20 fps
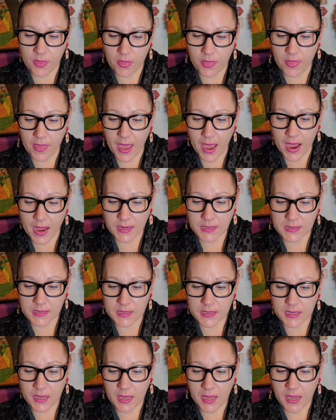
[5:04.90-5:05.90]
that
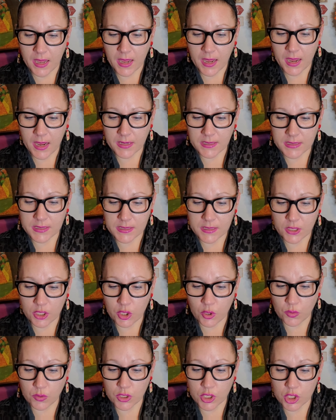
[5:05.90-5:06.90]
it
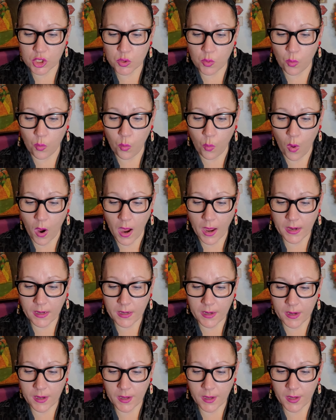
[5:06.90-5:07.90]
uses
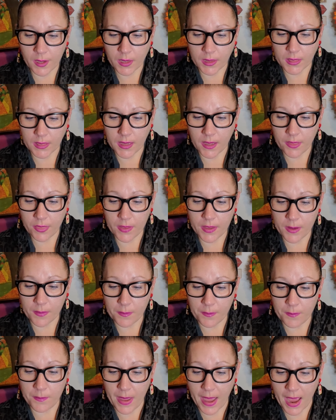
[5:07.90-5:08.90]
one
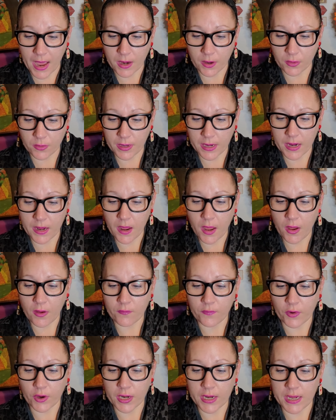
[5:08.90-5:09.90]
lithium battery
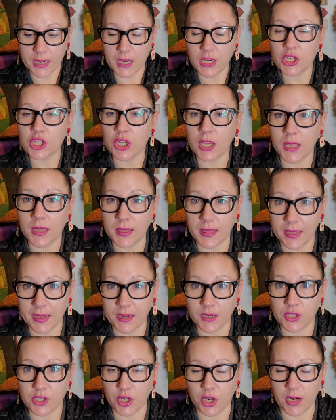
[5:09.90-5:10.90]
for each
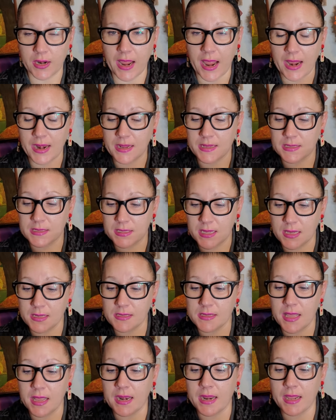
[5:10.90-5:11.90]
lantern and it says
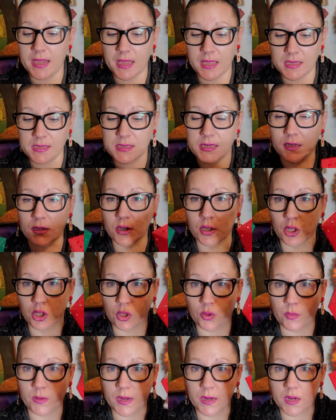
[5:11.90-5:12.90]
that it is
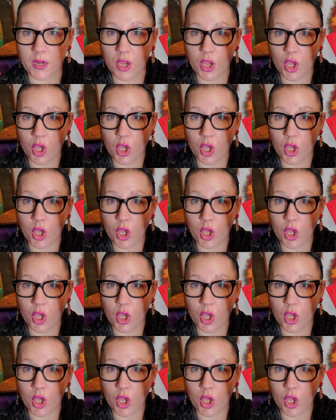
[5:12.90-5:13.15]
included.